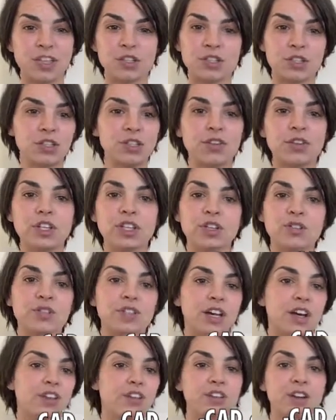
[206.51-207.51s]
So you can use
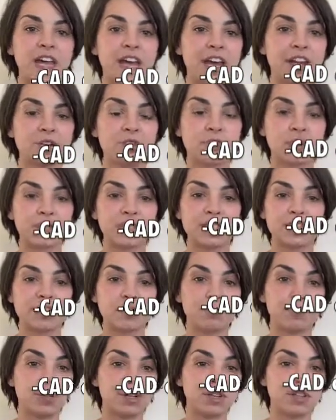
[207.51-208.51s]
other CAD courses
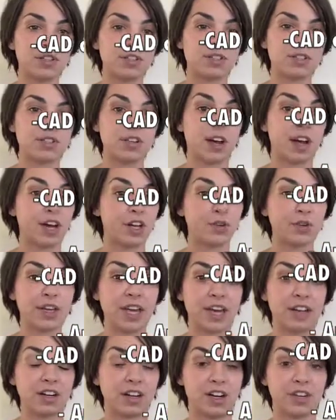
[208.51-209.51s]
and books,
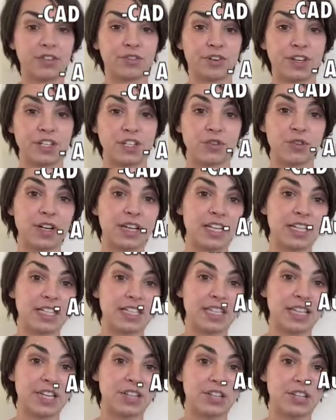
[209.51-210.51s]
AutoCAD authorized training
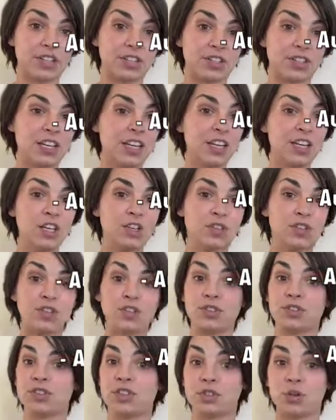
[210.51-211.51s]
centers, you can
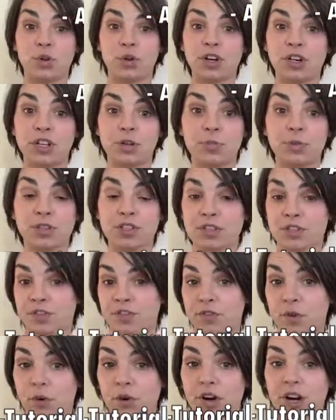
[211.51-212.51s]
use tutorial books
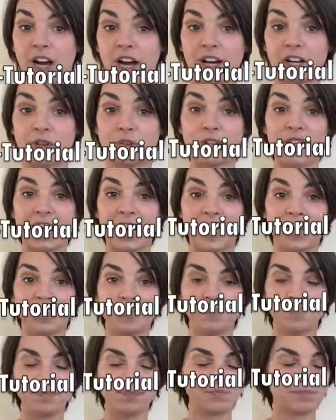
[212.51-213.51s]
for
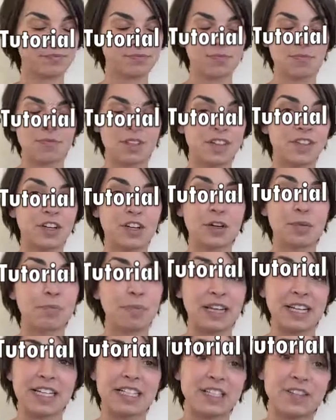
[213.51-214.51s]
AutoCAD. There are
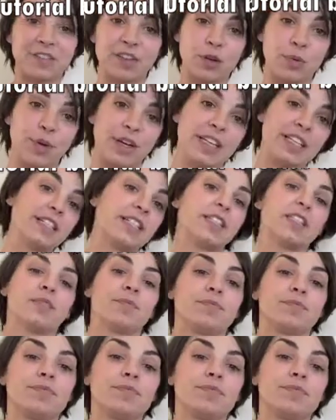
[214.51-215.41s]
many different ways.